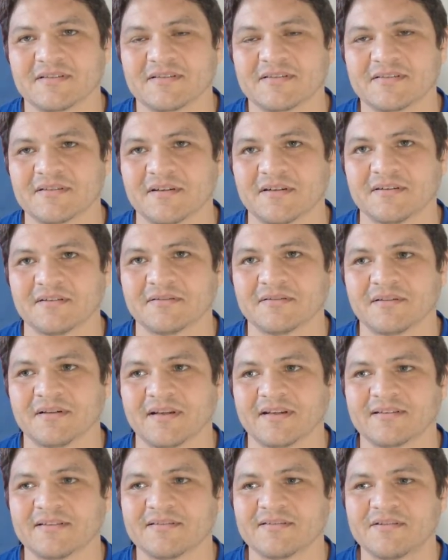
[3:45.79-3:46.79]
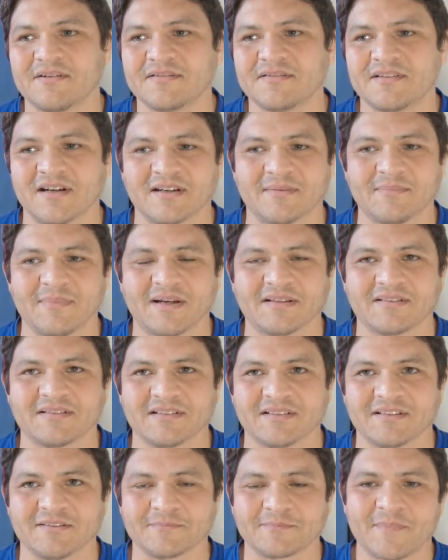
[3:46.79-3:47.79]
So like let's go ahead and talk about
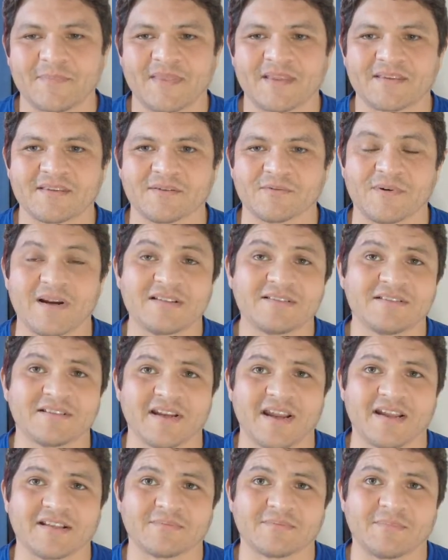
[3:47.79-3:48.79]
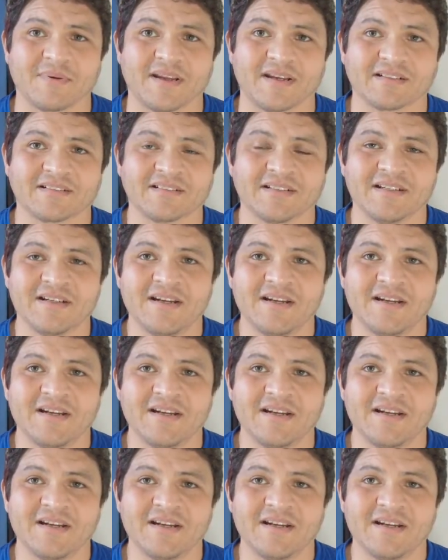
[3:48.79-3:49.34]
the wrestling aspect.